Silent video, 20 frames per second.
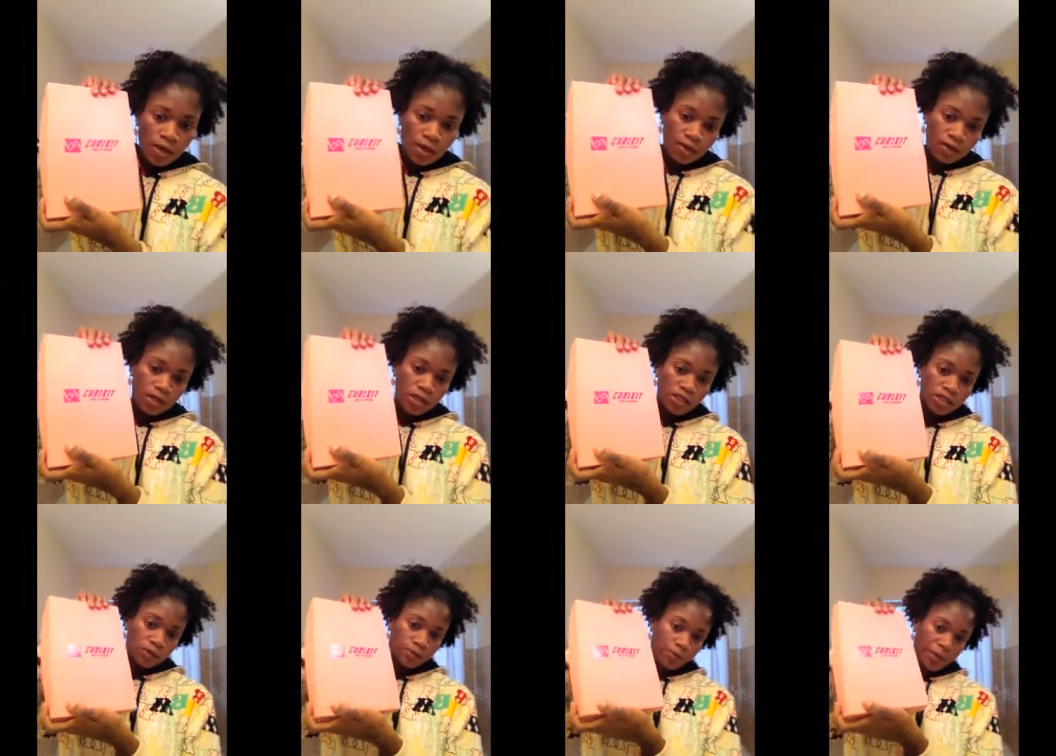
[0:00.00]
And
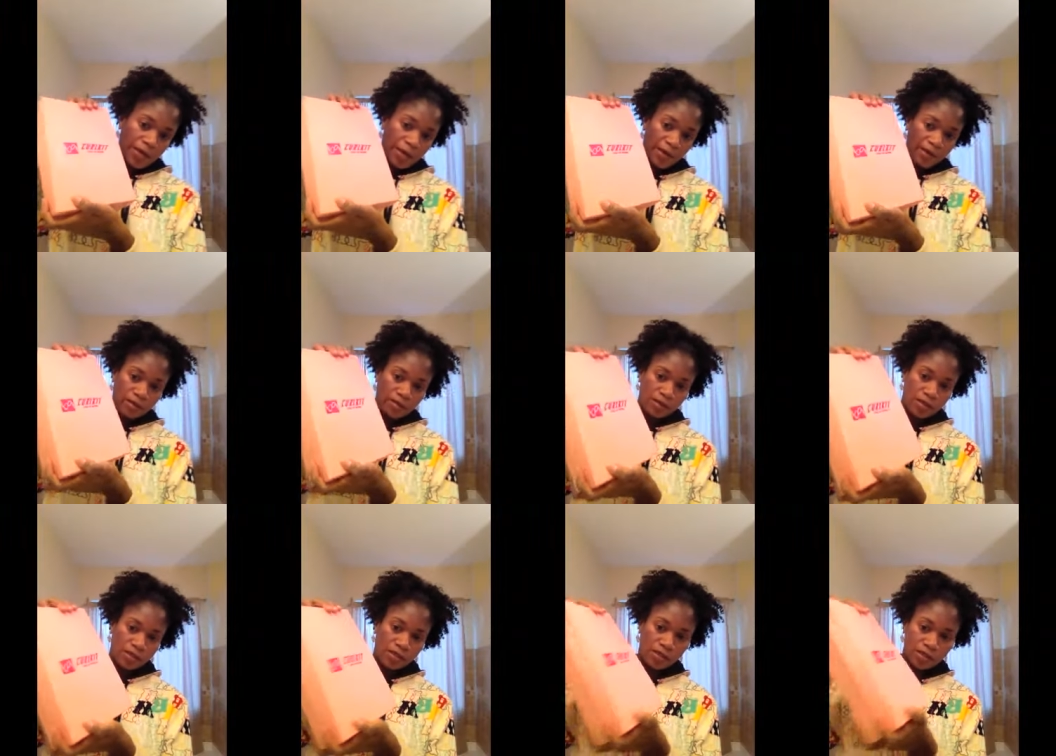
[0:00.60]
it's
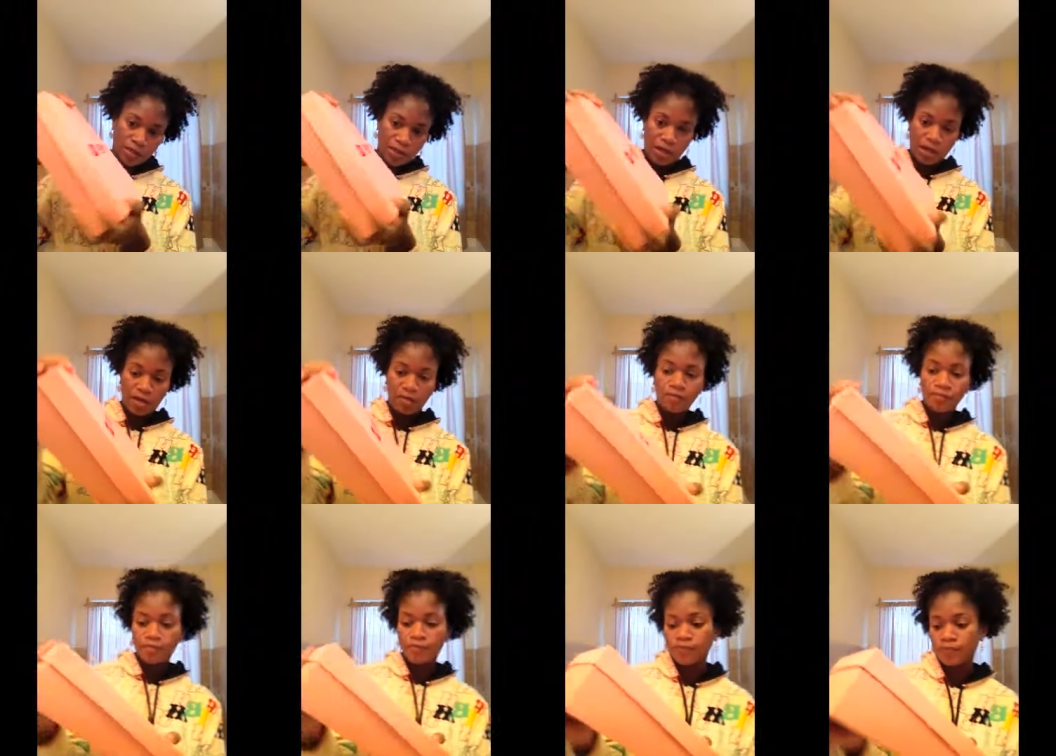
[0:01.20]
pink this
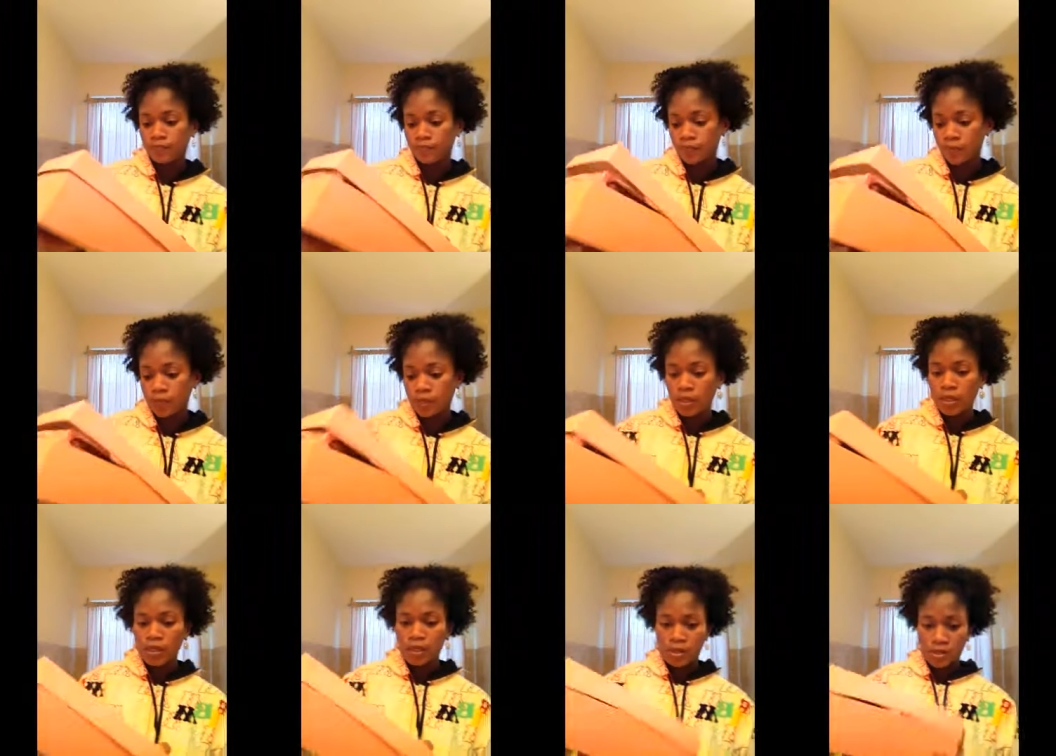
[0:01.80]
time.
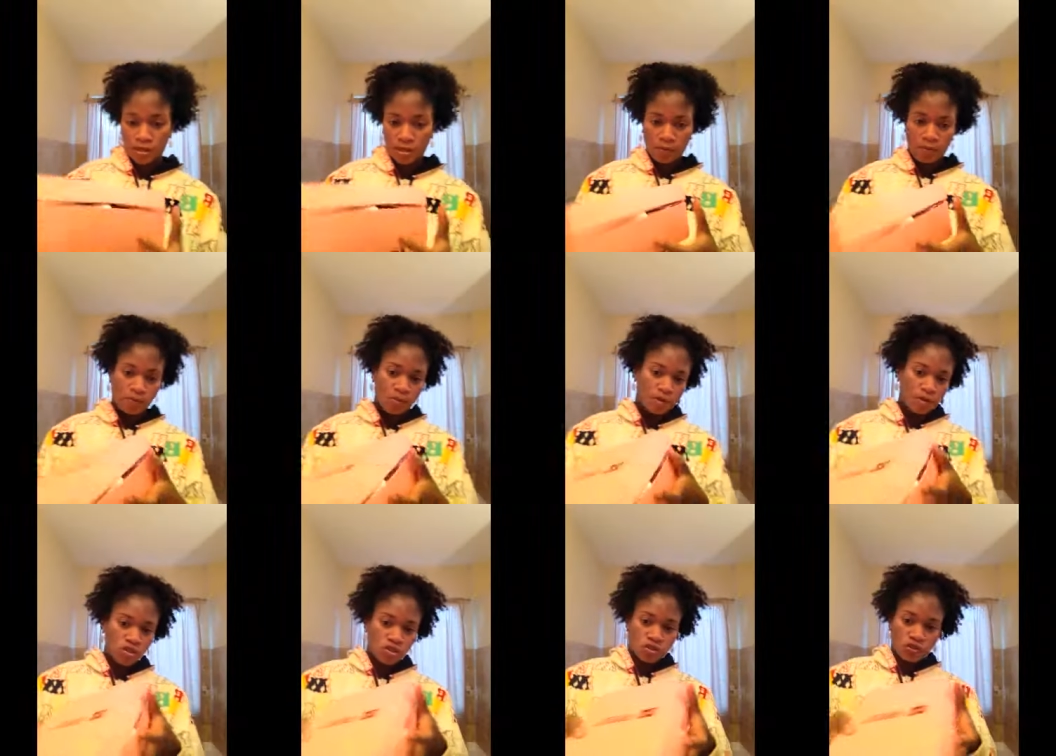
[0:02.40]
And I'm
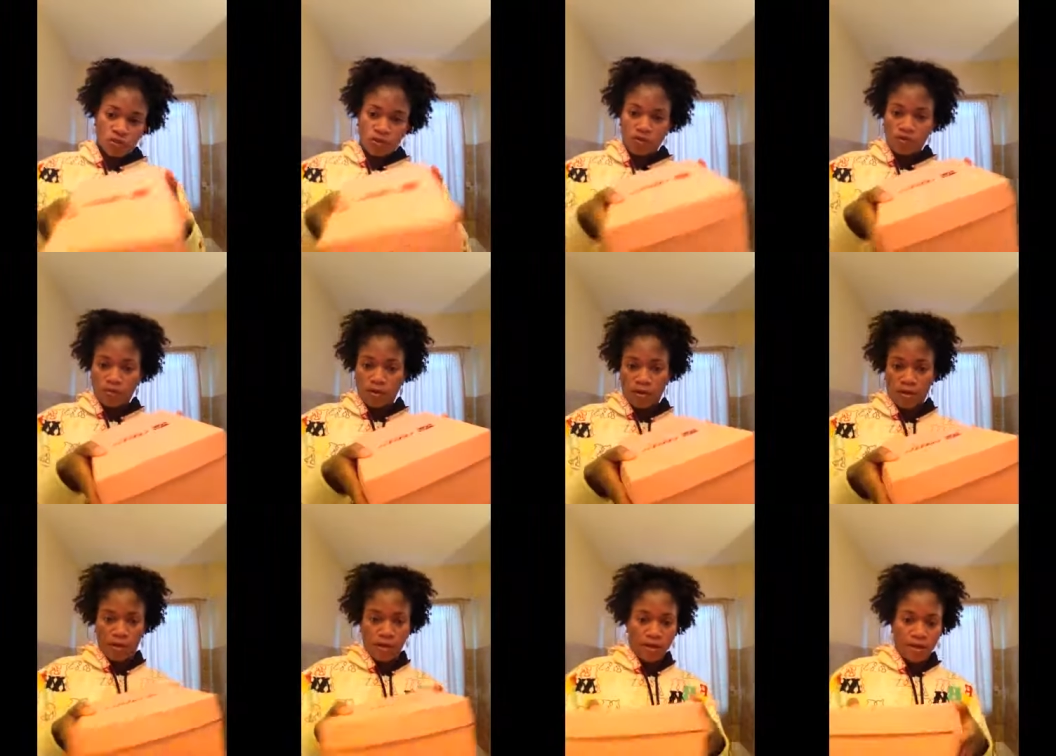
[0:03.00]
going to show you
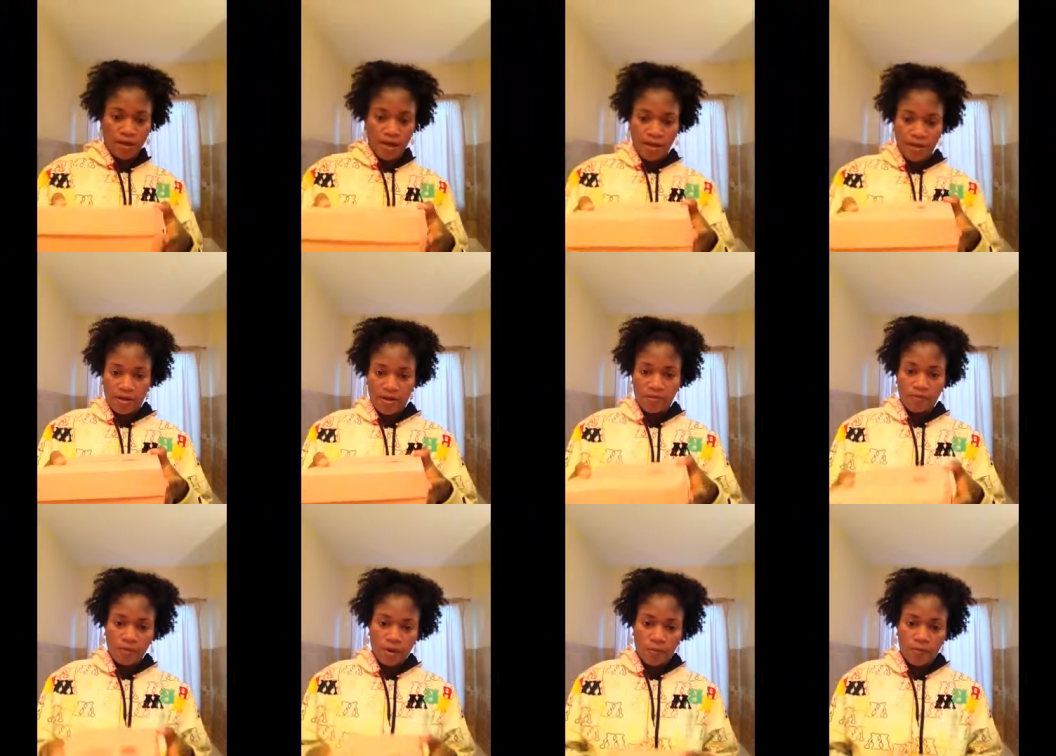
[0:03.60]
what I got
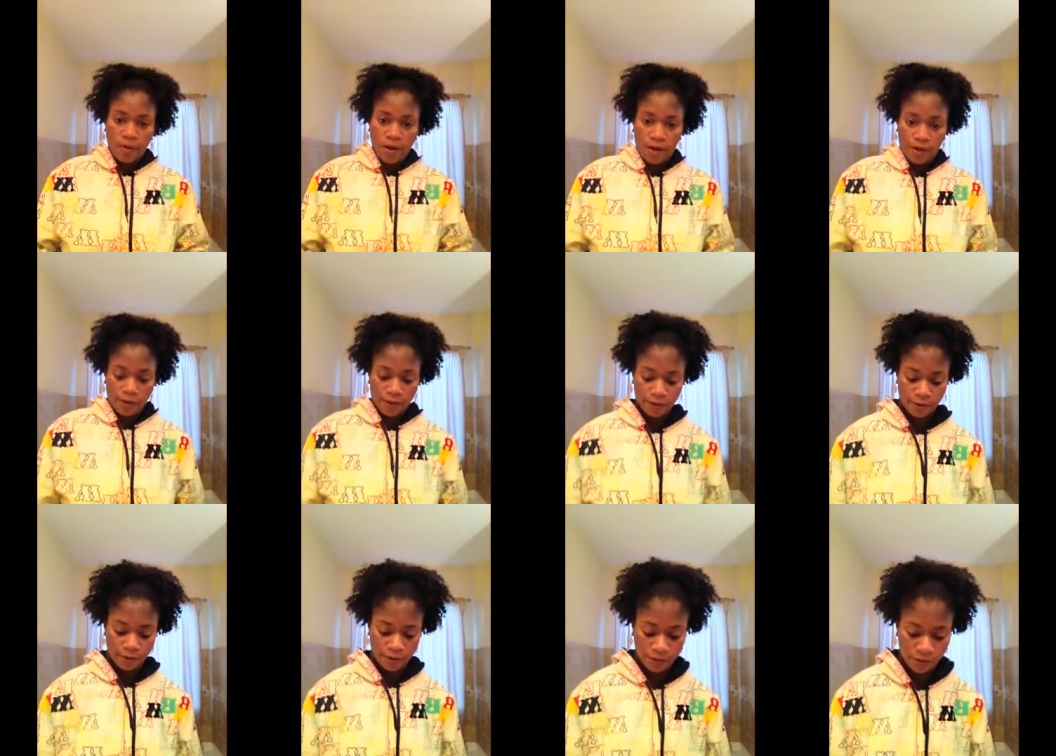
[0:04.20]
in my
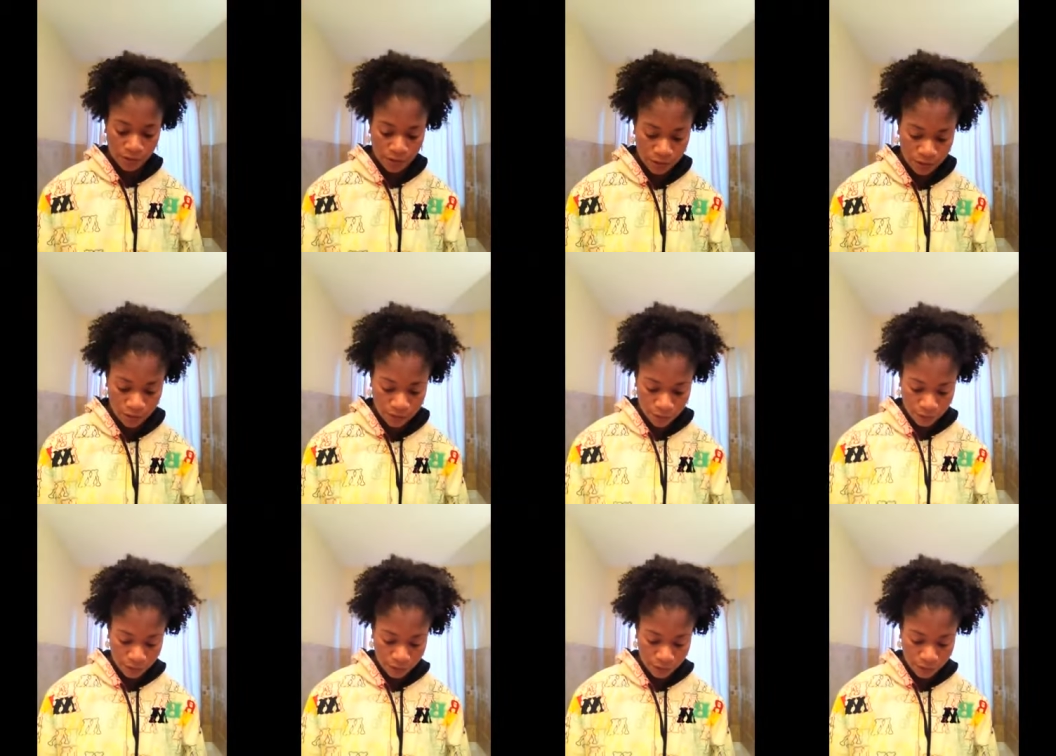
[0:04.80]
box.